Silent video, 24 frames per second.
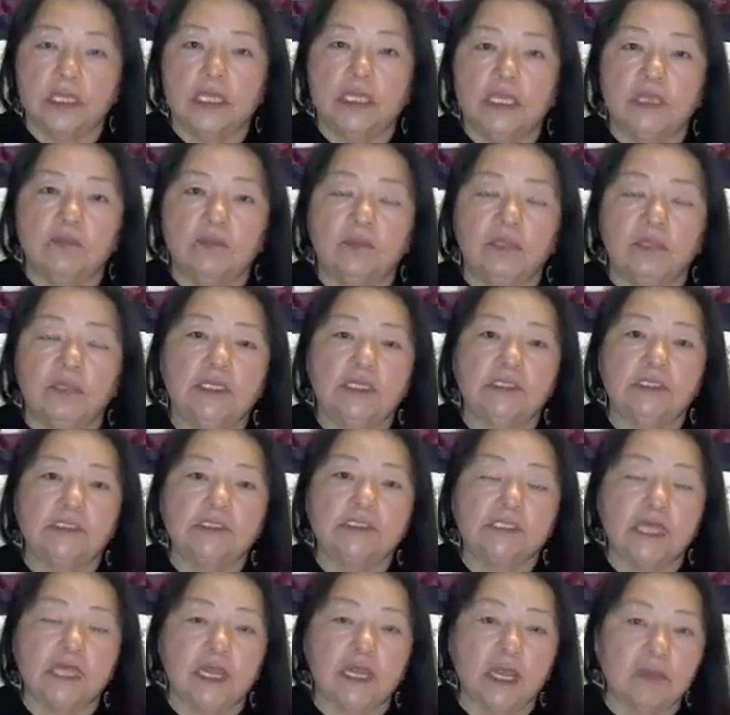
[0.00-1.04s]
It
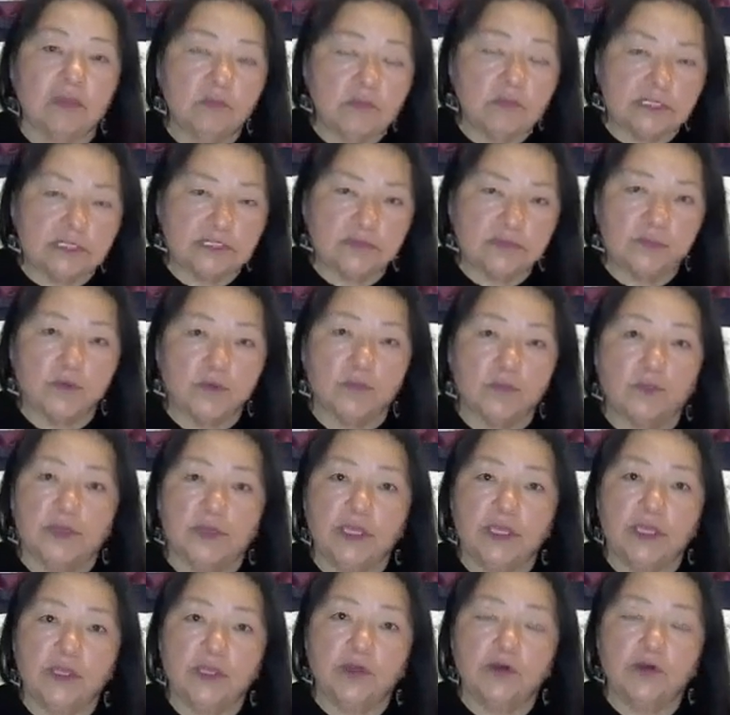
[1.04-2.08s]
means that I must
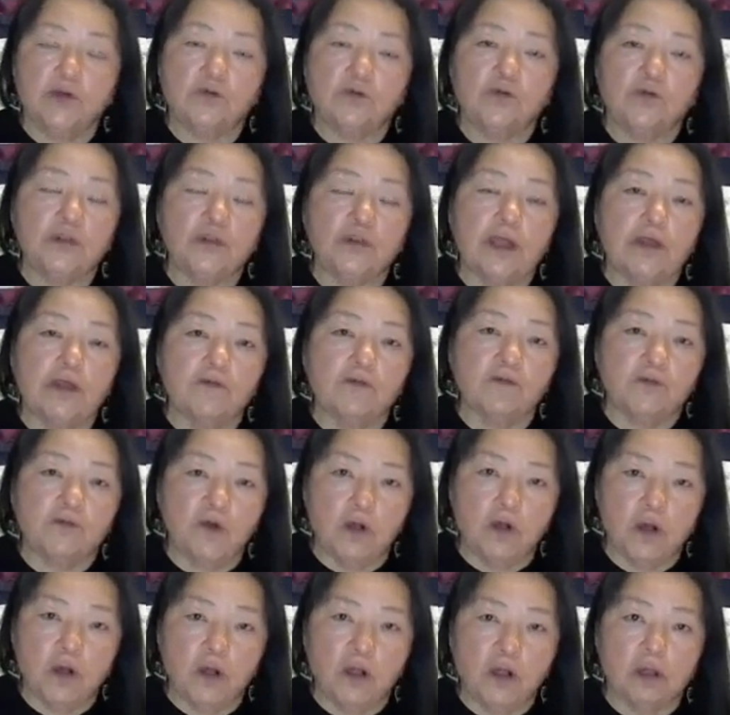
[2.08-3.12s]
prepare for that
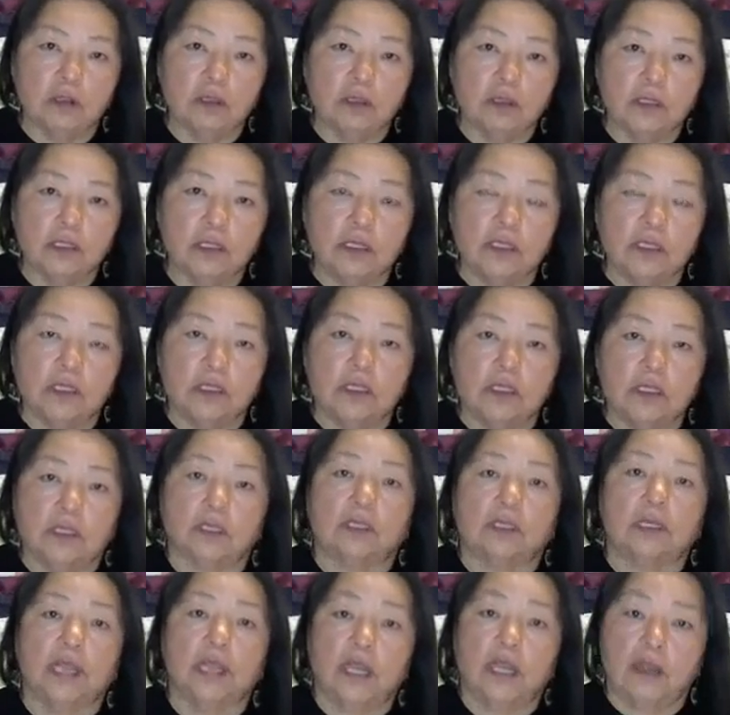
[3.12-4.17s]
fall
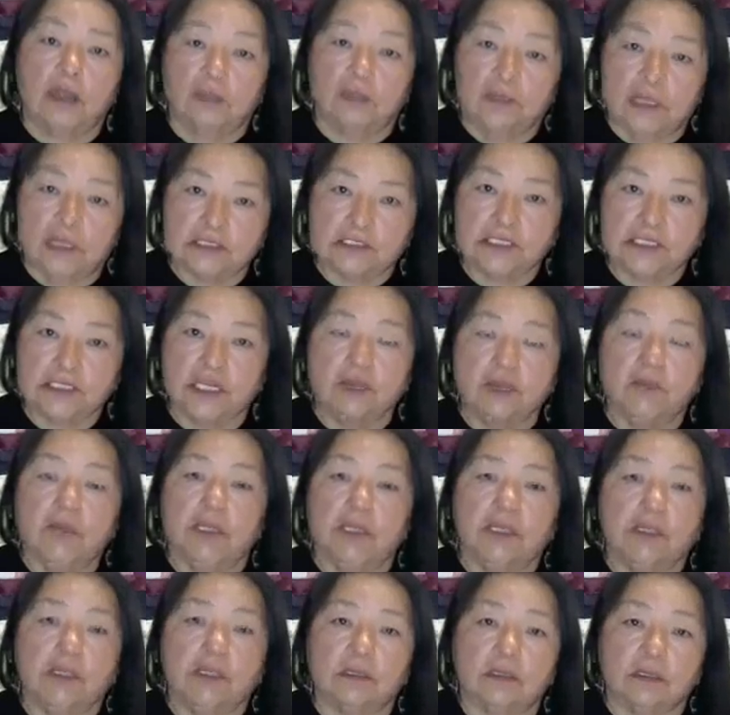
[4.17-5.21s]
now that's
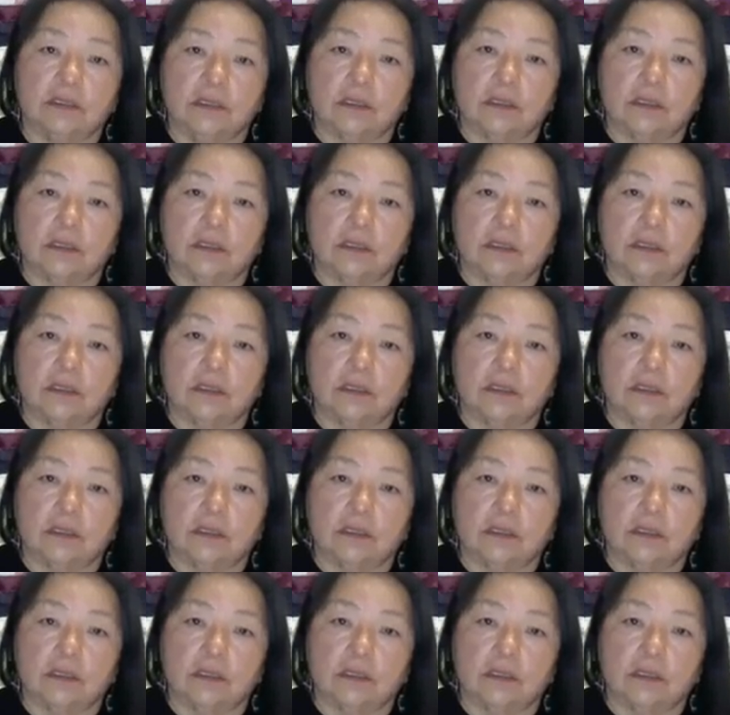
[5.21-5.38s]
coming.